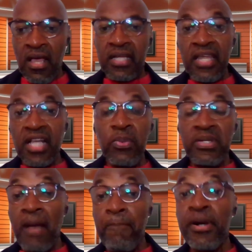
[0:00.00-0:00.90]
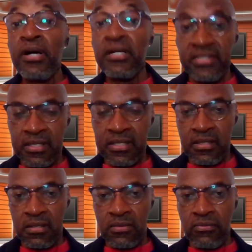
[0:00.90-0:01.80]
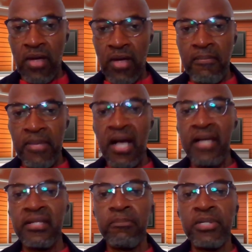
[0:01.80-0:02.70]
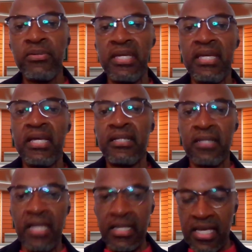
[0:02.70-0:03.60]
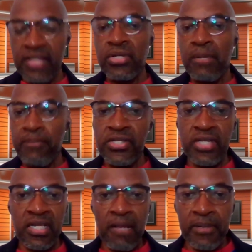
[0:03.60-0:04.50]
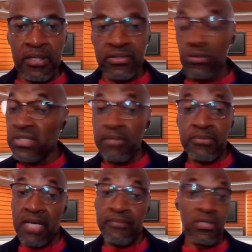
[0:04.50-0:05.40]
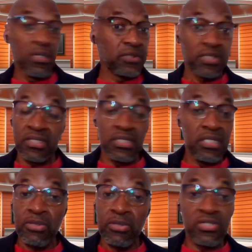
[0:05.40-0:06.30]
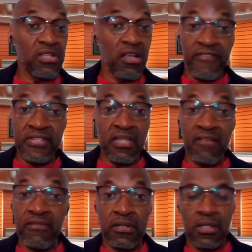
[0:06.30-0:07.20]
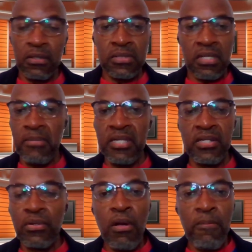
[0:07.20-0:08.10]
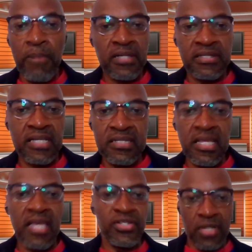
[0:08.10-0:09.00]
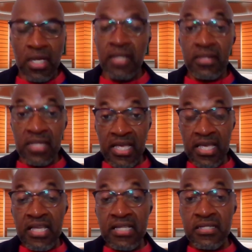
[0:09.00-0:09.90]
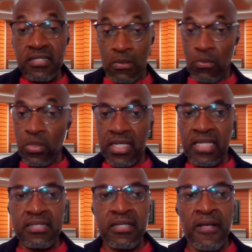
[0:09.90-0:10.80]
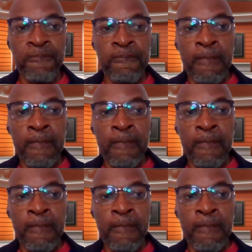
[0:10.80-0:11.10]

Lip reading: connect with that person, right? Behind the beauty and get to appreciate that person, or sometimes not just see them on a surface level, some men don't go past that stage. It is what it is.